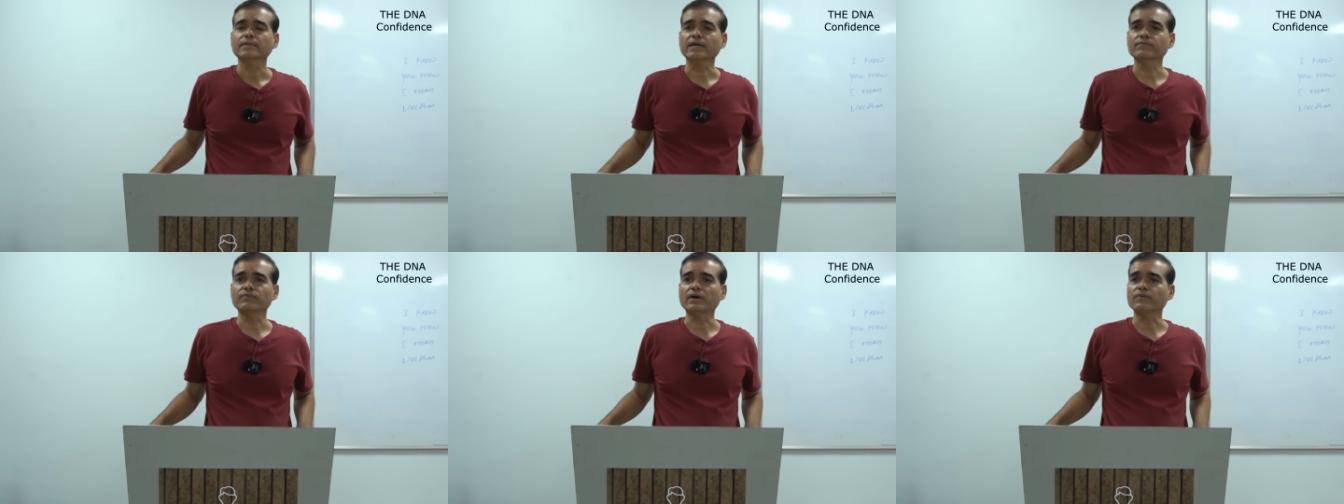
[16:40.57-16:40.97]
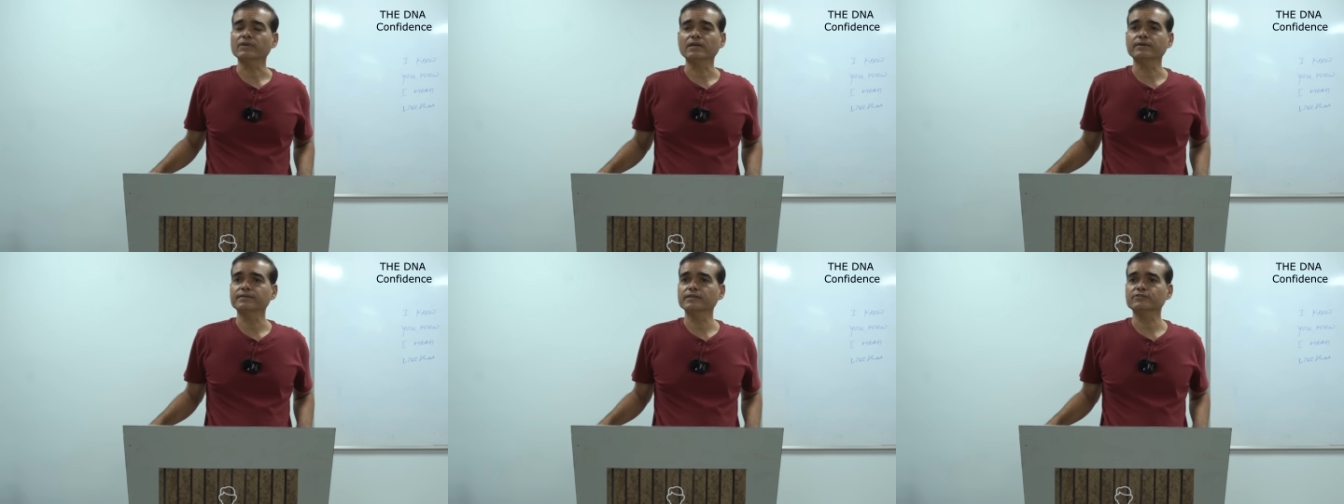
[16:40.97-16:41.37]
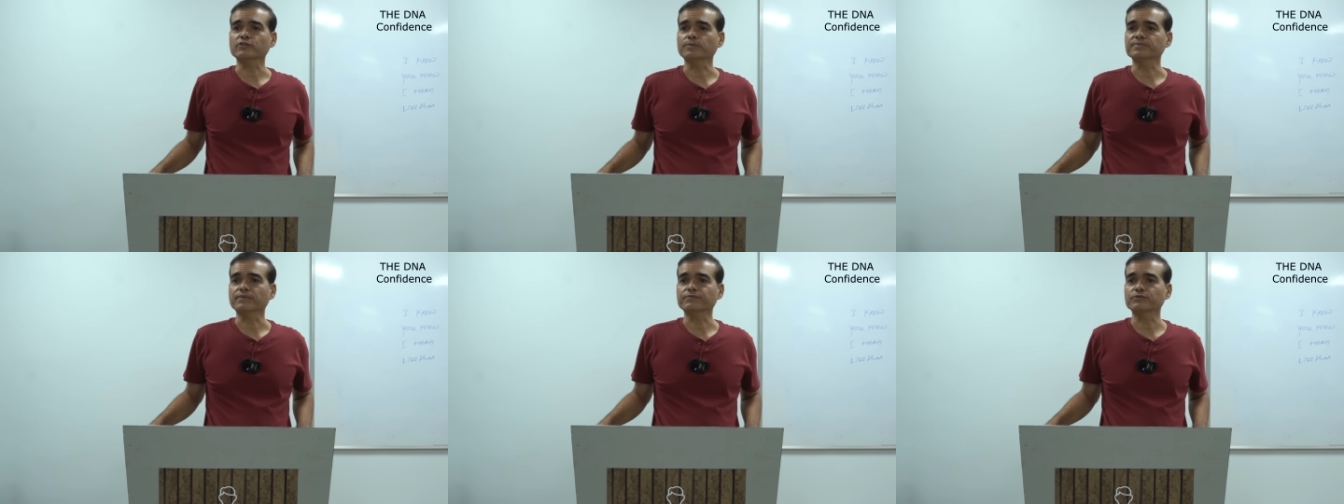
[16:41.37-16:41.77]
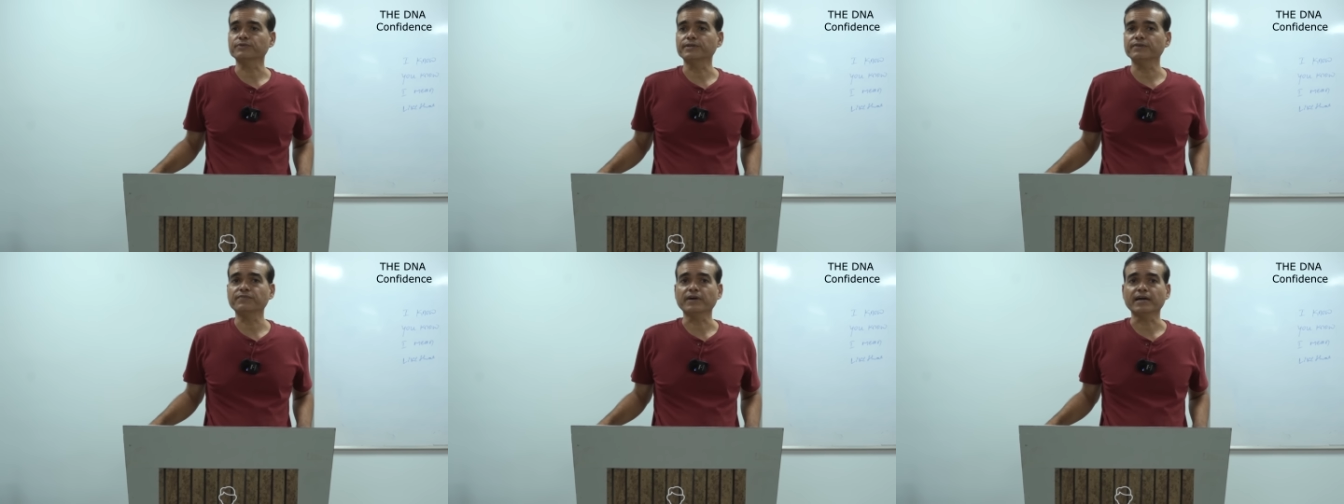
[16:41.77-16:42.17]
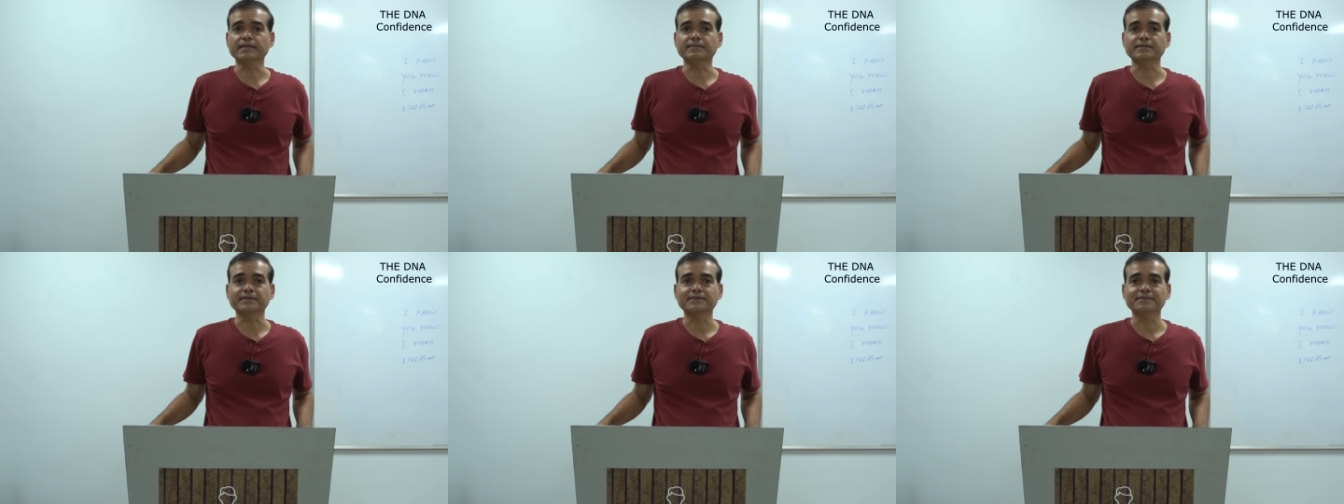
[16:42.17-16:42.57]
And our learning stops after 25,
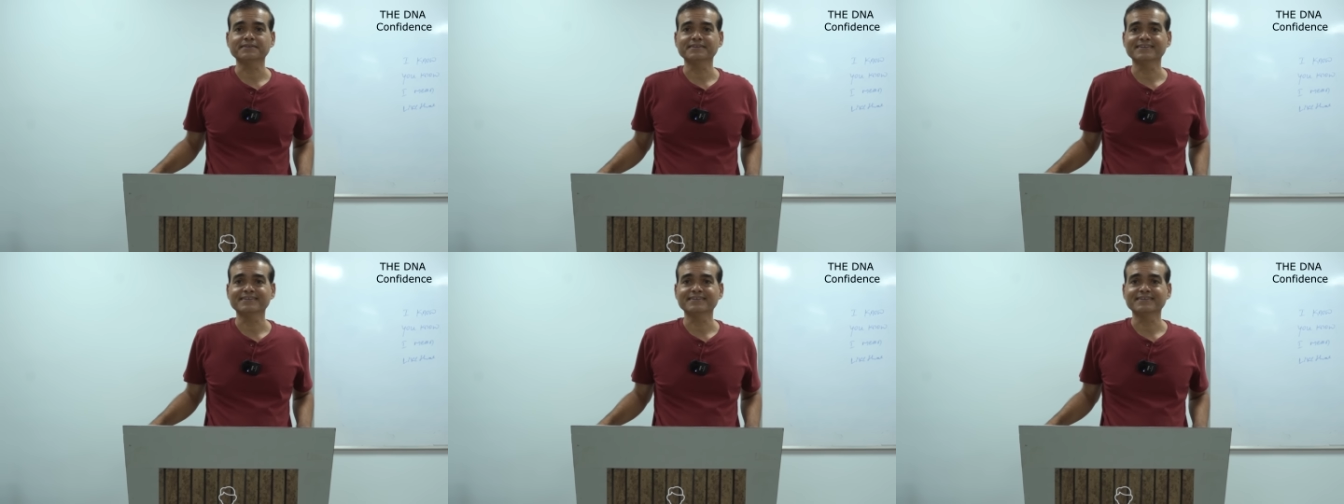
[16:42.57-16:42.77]
I think.